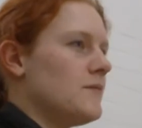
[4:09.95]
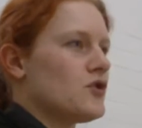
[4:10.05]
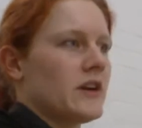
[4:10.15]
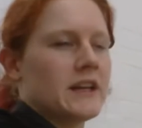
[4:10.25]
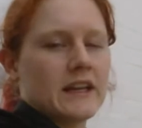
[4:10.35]

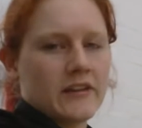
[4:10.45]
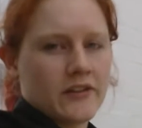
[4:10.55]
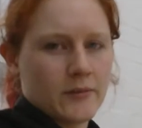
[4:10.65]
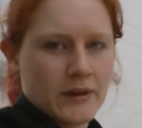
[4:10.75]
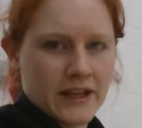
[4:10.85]
try and get
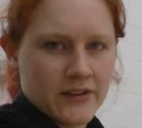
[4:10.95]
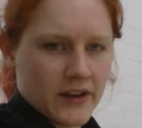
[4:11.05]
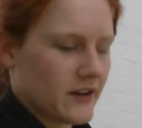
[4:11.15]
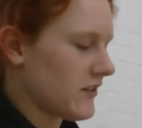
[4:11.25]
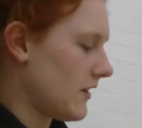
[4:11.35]
some
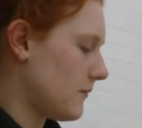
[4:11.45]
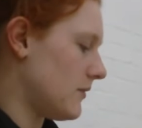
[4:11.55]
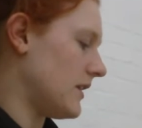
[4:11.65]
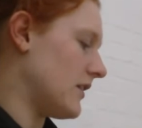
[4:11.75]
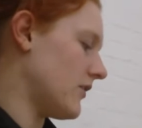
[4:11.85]
latex
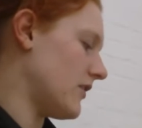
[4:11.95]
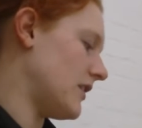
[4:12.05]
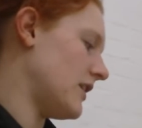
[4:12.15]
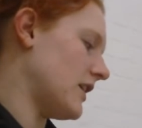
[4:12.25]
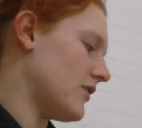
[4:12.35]
sampling, so
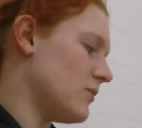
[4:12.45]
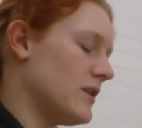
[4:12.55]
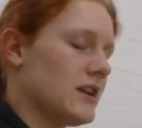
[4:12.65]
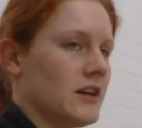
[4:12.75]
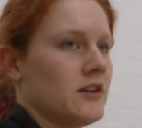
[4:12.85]
then next
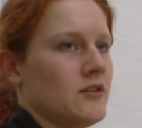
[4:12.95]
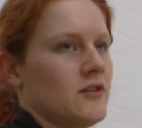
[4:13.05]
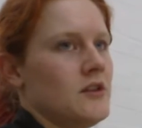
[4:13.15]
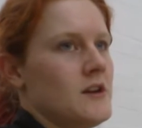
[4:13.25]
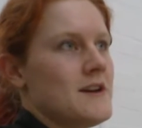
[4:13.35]
week I
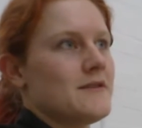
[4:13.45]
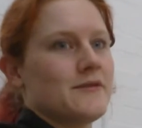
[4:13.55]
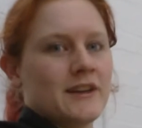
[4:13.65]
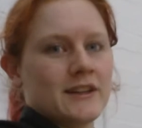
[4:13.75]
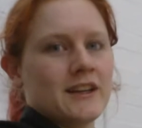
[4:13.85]
can
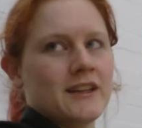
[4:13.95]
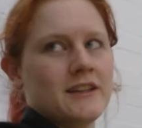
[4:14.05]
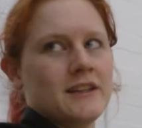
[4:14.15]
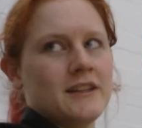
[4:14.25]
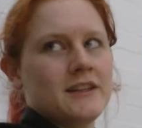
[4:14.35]

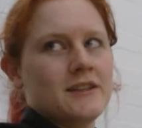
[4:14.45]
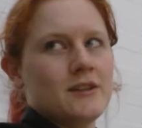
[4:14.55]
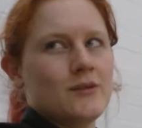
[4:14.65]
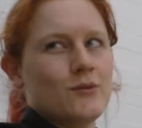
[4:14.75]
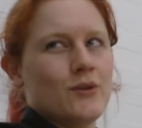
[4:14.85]
finally
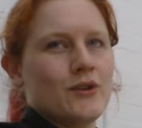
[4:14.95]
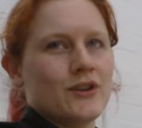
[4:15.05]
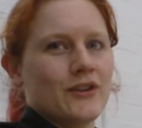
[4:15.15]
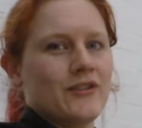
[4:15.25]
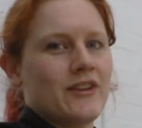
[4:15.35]

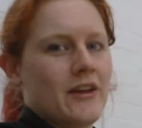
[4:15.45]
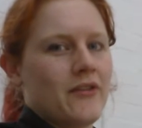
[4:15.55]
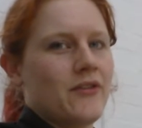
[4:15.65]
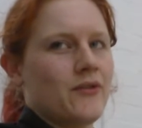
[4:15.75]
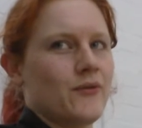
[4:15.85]
work on
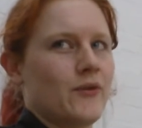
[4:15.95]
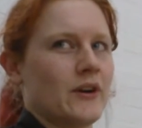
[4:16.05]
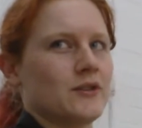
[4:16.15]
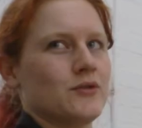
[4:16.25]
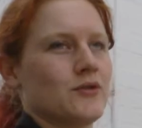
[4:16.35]
Death's
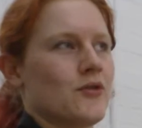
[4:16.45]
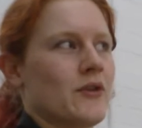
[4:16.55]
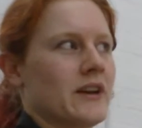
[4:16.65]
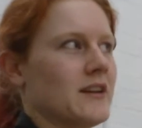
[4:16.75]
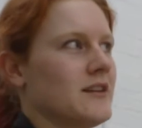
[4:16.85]
final
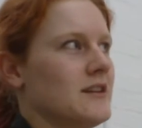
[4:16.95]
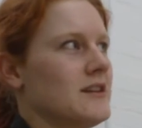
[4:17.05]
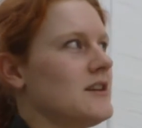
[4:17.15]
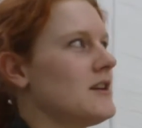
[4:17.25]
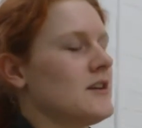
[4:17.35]
drawing.
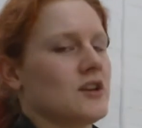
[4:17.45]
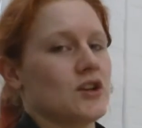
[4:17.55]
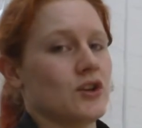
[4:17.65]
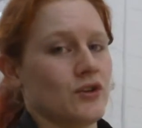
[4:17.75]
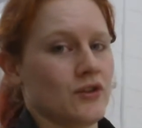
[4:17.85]

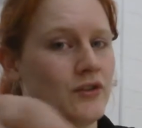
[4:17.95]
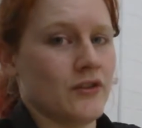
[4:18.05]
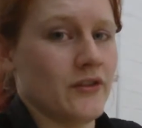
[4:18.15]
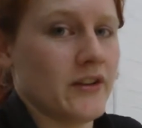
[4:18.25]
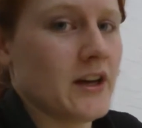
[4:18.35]

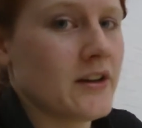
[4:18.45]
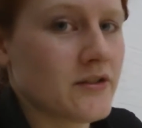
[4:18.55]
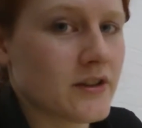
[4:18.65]
Because as